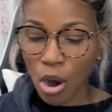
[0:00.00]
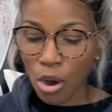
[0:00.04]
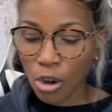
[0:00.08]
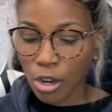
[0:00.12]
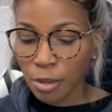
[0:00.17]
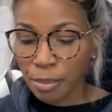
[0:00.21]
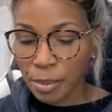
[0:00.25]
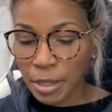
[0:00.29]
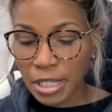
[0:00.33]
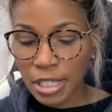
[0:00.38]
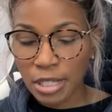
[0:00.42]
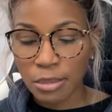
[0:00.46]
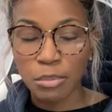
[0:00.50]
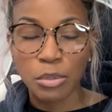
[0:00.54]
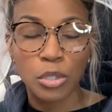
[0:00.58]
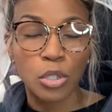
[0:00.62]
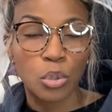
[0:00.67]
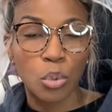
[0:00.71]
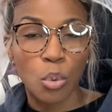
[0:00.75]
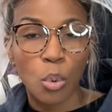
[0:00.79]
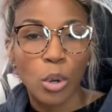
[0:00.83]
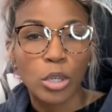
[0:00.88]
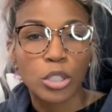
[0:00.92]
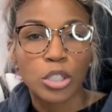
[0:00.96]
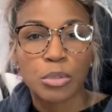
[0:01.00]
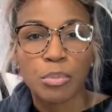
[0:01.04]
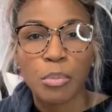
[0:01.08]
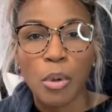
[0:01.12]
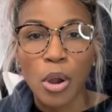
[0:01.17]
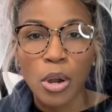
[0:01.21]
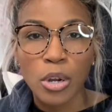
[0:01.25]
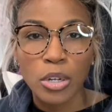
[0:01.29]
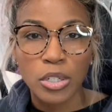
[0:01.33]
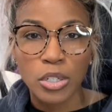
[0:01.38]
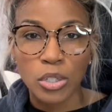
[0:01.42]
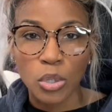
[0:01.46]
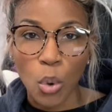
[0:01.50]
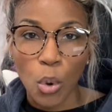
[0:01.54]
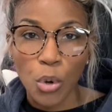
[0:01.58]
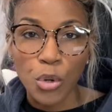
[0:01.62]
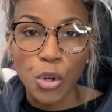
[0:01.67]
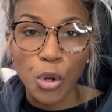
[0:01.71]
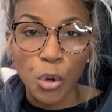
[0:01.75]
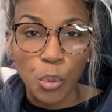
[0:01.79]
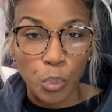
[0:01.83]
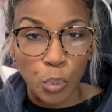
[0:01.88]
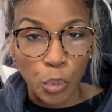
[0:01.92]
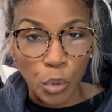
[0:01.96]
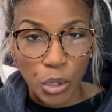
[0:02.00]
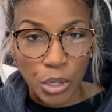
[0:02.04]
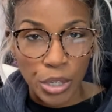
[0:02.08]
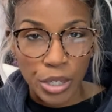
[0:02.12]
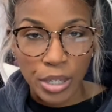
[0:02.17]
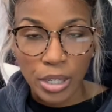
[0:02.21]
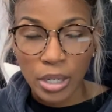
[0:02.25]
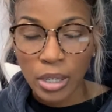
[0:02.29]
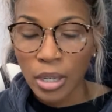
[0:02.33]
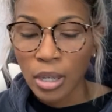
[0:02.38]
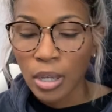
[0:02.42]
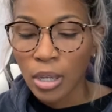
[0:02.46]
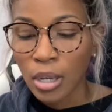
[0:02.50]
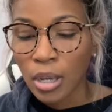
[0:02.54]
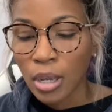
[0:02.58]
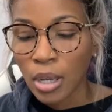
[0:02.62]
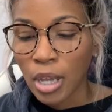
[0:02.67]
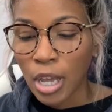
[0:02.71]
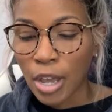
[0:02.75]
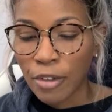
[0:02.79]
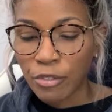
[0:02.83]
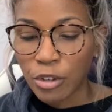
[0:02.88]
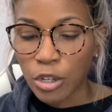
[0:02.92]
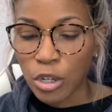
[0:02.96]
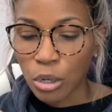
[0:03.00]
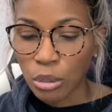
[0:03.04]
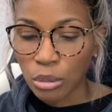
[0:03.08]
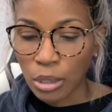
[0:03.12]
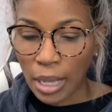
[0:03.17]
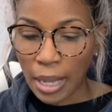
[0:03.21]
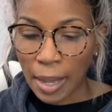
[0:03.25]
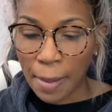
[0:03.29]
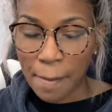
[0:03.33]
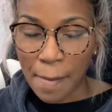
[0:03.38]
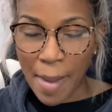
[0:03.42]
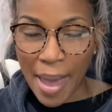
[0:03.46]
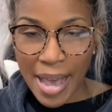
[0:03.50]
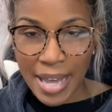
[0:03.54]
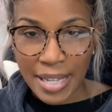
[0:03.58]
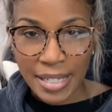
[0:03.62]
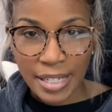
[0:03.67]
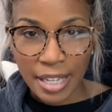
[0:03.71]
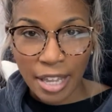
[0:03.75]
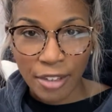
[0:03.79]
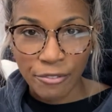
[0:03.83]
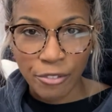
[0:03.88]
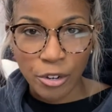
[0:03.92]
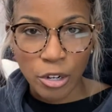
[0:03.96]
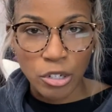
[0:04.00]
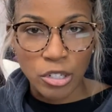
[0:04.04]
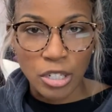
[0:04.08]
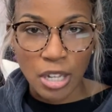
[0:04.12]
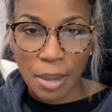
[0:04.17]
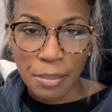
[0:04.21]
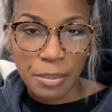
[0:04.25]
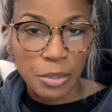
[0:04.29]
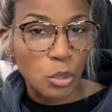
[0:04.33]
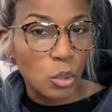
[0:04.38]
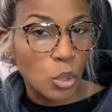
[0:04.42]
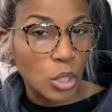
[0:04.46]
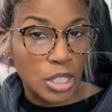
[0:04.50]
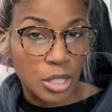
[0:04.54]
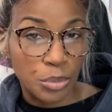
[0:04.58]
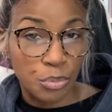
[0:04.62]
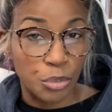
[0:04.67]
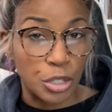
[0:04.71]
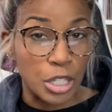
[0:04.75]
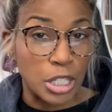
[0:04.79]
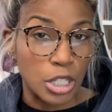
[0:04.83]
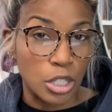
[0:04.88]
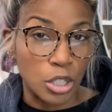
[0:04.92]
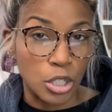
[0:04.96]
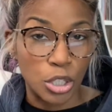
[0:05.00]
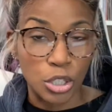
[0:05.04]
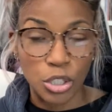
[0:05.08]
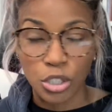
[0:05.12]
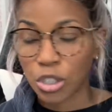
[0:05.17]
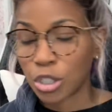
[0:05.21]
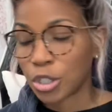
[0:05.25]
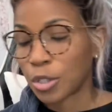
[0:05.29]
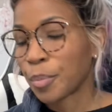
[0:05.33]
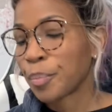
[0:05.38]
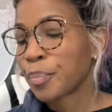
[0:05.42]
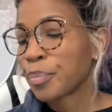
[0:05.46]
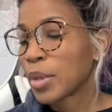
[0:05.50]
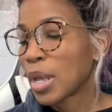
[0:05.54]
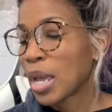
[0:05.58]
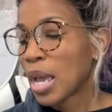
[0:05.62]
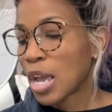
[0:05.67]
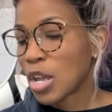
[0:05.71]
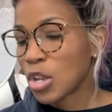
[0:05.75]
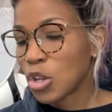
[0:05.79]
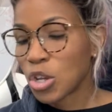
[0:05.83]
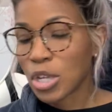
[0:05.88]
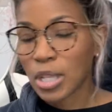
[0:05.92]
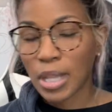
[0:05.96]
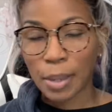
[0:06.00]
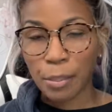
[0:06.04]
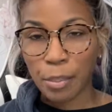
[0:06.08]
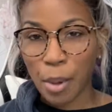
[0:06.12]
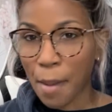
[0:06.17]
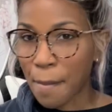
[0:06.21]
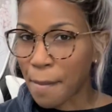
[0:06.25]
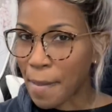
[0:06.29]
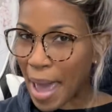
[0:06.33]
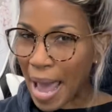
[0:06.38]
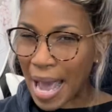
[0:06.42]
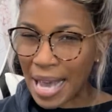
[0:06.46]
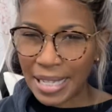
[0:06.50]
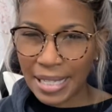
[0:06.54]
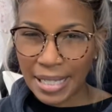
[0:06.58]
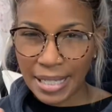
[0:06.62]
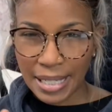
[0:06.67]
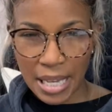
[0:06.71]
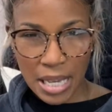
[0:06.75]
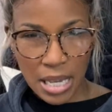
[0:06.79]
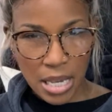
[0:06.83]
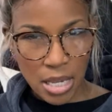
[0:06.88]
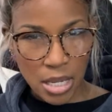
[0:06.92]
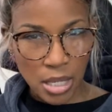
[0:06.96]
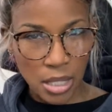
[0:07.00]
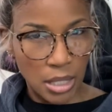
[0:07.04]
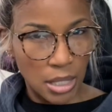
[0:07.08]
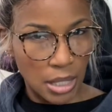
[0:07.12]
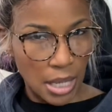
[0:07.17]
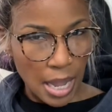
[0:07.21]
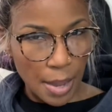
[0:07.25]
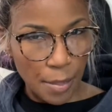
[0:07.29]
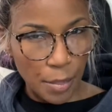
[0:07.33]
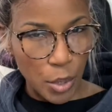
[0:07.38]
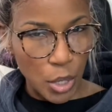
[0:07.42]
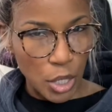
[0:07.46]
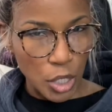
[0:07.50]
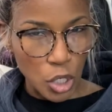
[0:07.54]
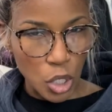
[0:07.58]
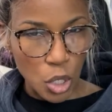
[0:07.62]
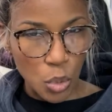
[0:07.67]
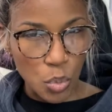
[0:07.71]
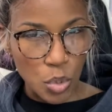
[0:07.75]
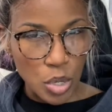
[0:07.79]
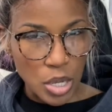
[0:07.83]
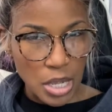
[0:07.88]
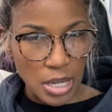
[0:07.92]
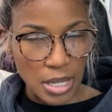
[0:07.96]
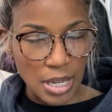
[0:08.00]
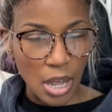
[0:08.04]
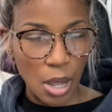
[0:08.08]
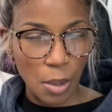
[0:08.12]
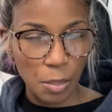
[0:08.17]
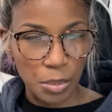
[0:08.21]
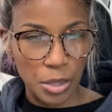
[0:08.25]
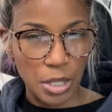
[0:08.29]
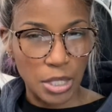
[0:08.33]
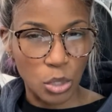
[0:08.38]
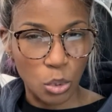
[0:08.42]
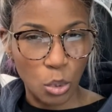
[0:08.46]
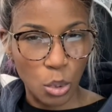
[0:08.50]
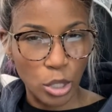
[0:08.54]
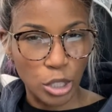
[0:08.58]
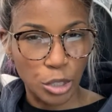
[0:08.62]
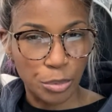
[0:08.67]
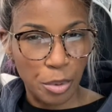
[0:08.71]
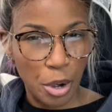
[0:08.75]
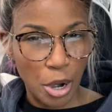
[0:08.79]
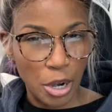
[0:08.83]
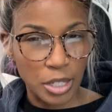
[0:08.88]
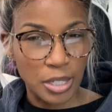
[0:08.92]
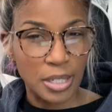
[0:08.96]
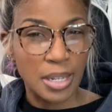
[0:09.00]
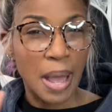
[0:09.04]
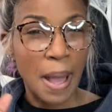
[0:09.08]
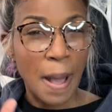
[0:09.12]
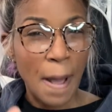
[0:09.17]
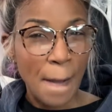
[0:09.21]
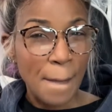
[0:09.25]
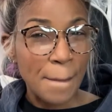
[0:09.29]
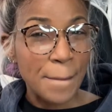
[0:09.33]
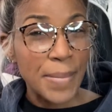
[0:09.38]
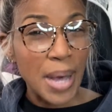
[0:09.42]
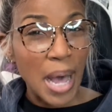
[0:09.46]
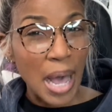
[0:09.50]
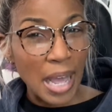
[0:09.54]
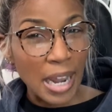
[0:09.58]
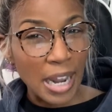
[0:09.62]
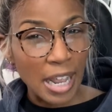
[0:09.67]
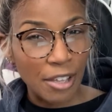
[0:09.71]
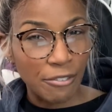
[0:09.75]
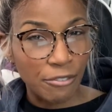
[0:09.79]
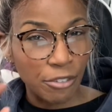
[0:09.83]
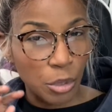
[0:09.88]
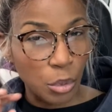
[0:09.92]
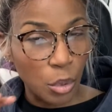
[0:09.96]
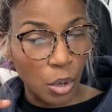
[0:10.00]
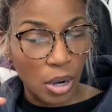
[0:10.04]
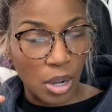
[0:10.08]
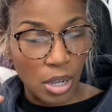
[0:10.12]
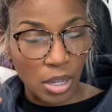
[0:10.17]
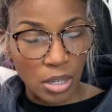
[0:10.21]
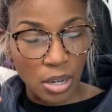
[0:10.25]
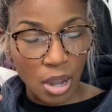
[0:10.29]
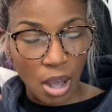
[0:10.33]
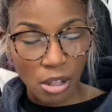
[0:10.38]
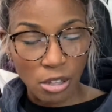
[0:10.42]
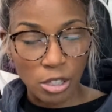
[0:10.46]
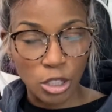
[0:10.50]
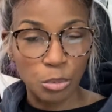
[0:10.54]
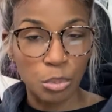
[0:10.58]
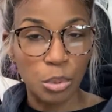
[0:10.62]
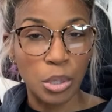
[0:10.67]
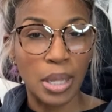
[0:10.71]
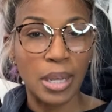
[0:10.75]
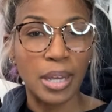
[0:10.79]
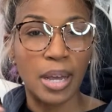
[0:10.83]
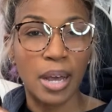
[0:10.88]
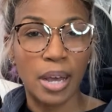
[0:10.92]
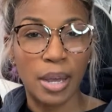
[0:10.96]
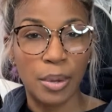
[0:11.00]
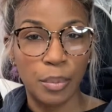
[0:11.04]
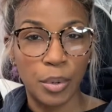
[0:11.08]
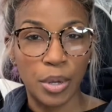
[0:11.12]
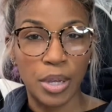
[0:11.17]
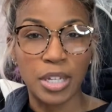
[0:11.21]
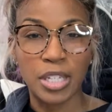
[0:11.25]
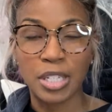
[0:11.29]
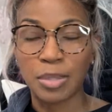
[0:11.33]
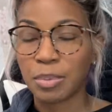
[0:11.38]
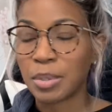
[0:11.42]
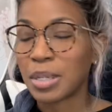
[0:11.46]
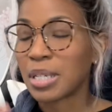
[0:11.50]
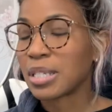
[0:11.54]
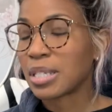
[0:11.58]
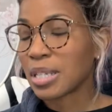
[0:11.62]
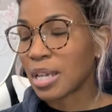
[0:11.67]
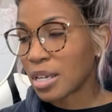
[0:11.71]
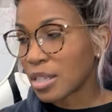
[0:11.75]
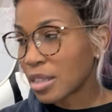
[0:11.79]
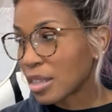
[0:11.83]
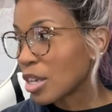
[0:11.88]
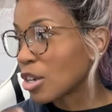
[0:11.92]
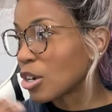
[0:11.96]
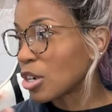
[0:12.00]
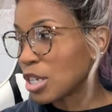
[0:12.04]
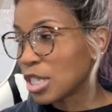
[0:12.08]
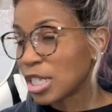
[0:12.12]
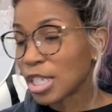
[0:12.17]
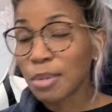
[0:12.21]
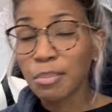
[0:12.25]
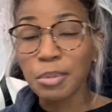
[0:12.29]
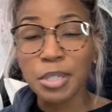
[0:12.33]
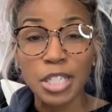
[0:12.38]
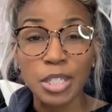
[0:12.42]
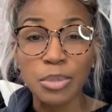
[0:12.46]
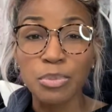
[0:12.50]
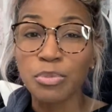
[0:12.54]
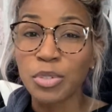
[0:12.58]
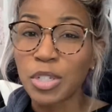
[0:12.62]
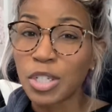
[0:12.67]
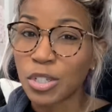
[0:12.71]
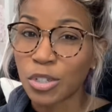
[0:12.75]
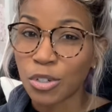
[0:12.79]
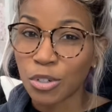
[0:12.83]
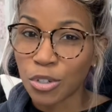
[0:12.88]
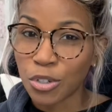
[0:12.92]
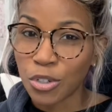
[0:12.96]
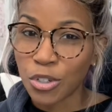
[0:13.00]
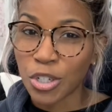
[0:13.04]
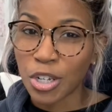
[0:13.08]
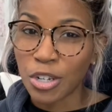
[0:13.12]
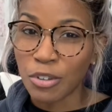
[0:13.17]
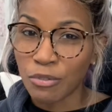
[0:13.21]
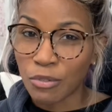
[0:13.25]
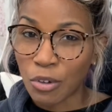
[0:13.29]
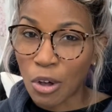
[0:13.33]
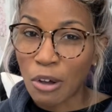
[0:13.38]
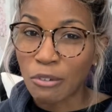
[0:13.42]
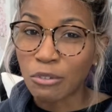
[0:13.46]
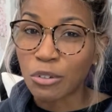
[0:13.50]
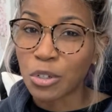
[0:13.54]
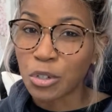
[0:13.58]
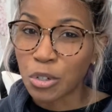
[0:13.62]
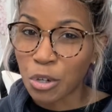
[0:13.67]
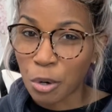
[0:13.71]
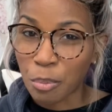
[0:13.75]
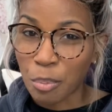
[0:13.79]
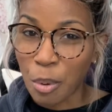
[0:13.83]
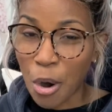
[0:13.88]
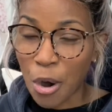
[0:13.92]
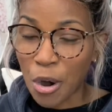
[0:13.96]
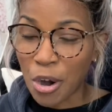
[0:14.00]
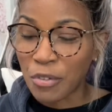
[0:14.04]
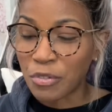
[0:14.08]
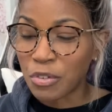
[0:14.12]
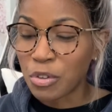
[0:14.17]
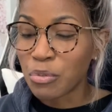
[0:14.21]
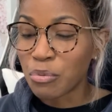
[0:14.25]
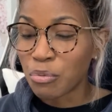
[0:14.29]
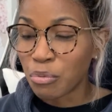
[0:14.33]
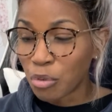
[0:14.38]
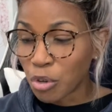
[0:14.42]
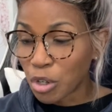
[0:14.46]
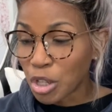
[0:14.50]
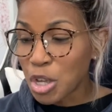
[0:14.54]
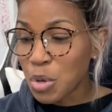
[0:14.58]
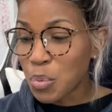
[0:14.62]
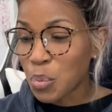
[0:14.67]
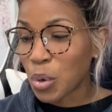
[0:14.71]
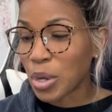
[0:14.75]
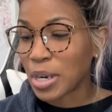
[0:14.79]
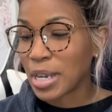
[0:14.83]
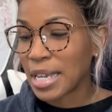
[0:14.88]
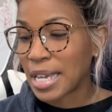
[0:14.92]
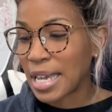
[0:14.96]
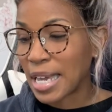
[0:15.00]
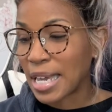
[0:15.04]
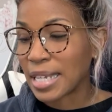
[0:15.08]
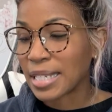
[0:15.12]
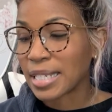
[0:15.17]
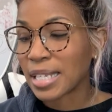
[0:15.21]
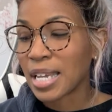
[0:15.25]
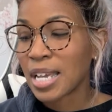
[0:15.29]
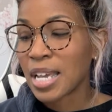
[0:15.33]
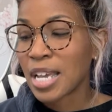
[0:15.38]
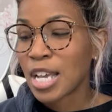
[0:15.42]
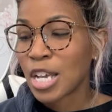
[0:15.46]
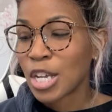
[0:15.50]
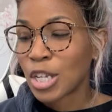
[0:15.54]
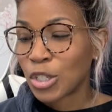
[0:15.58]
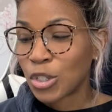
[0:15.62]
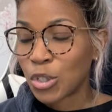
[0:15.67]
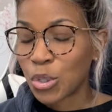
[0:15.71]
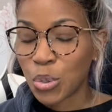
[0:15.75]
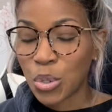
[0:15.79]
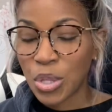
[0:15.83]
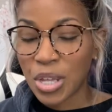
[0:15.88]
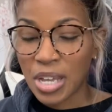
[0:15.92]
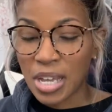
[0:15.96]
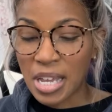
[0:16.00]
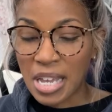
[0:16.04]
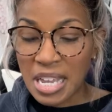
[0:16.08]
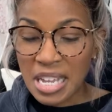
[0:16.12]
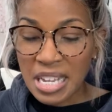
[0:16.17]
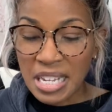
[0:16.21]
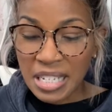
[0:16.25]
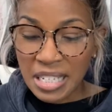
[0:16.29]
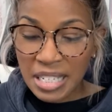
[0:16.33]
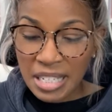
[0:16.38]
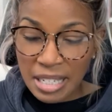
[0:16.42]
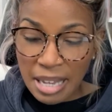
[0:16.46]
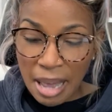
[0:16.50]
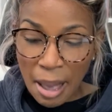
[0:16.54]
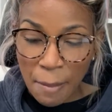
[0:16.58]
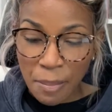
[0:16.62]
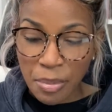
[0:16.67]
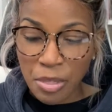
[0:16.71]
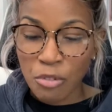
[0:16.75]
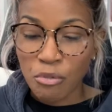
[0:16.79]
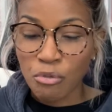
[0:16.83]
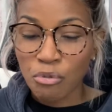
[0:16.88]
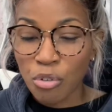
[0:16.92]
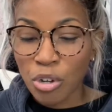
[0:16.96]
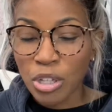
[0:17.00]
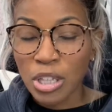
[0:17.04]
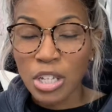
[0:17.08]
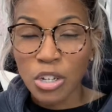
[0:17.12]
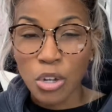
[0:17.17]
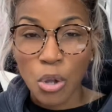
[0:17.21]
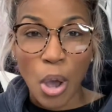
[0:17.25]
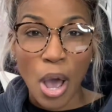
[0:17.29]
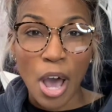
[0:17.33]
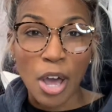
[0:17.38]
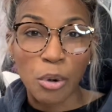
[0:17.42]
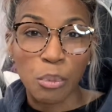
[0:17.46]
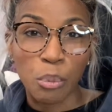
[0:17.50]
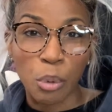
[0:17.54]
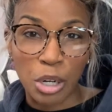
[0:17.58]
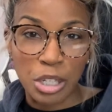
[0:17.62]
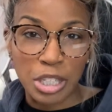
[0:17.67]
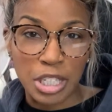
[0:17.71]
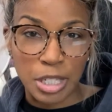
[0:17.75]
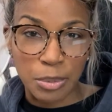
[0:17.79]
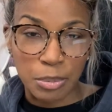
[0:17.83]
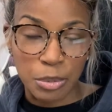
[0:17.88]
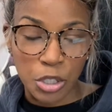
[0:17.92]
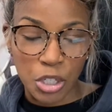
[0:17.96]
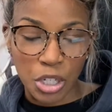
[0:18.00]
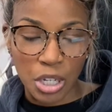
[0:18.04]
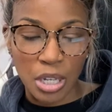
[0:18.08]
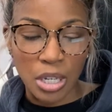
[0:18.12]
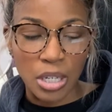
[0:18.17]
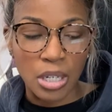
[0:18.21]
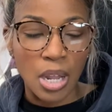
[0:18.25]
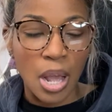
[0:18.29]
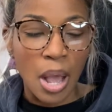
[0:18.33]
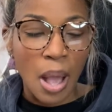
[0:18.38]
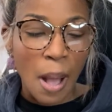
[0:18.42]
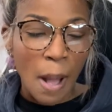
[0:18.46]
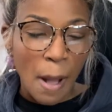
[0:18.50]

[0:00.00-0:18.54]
going to be some scorch marks on your wood if you don't like mask it first. I've been doing some research, and you can like put masking tape on the wood to help the scorch marks. But if you are unknowledgeable like I was, because there is gonna be some research involved on your part if you really want to get to the in-depth and really know how to work this machine.